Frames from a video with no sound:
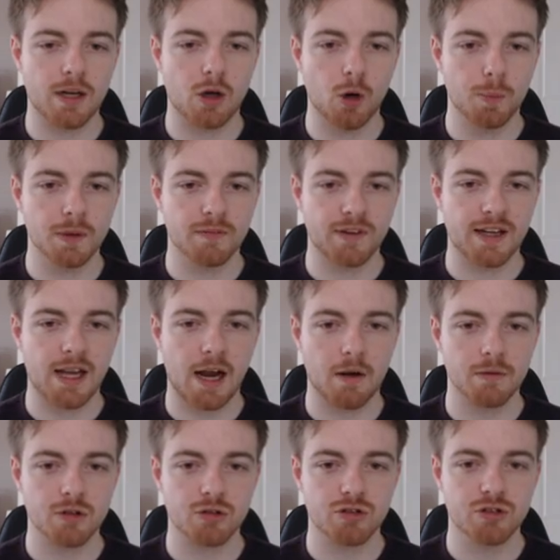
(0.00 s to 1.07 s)
a couple of
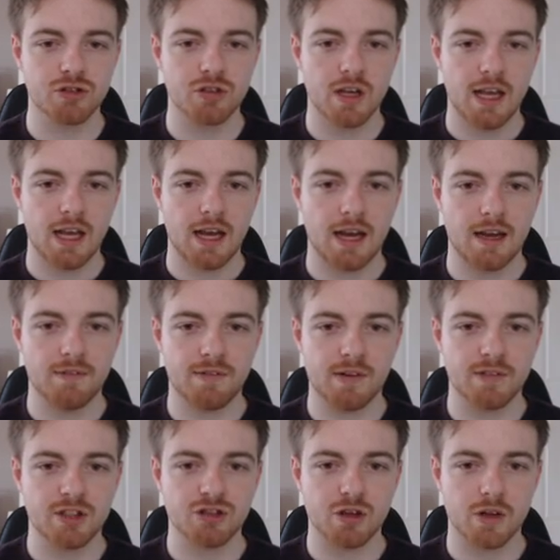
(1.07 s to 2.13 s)
encounters. I'm
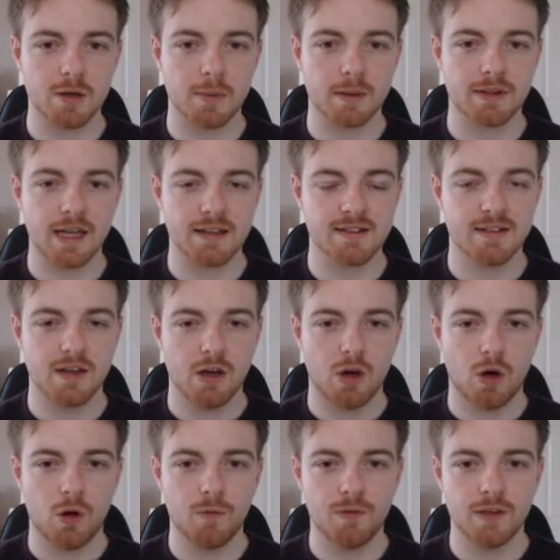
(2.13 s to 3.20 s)
very sorry about that.
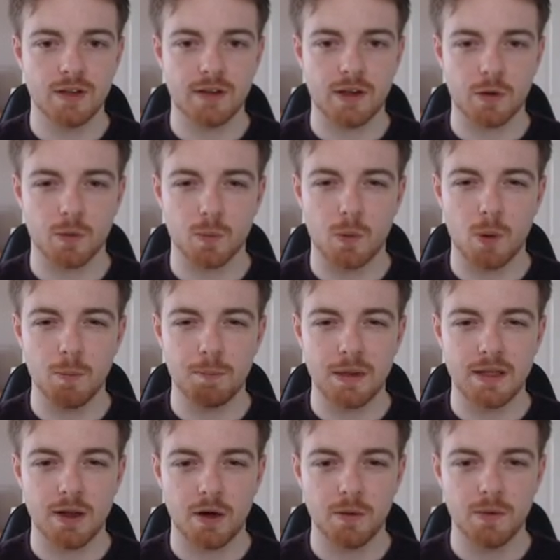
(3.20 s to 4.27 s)
Hopefully there won't
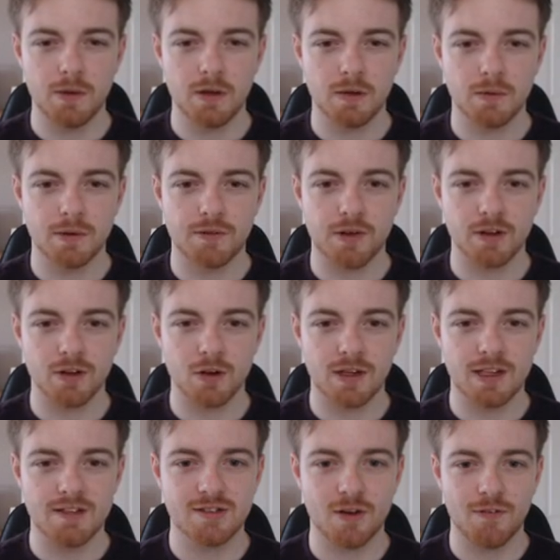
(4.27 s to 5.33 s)
be though. We've got
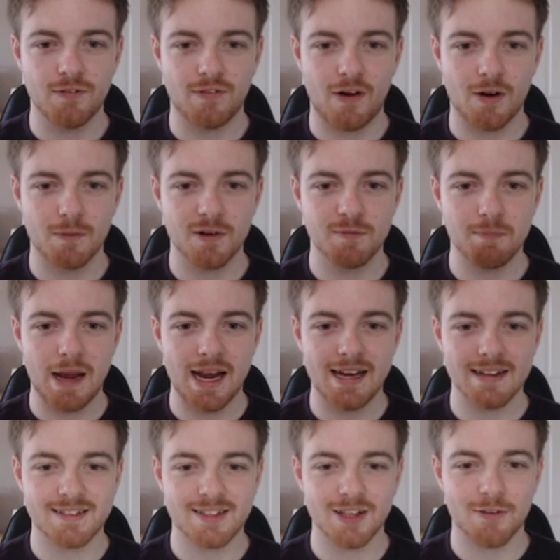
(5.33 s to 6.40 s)
lucky so far. We've
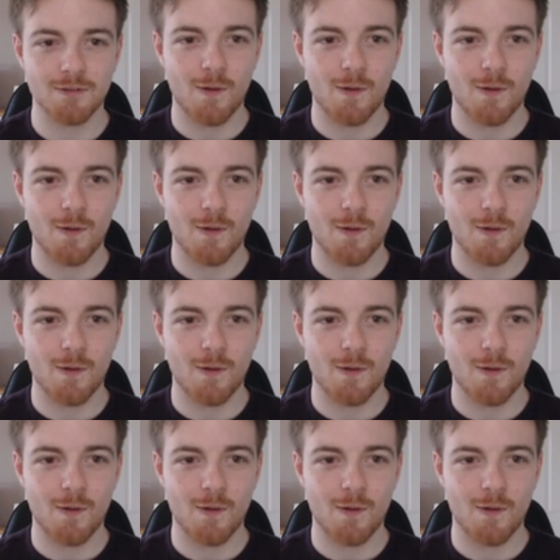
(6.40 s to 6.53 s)
made it to the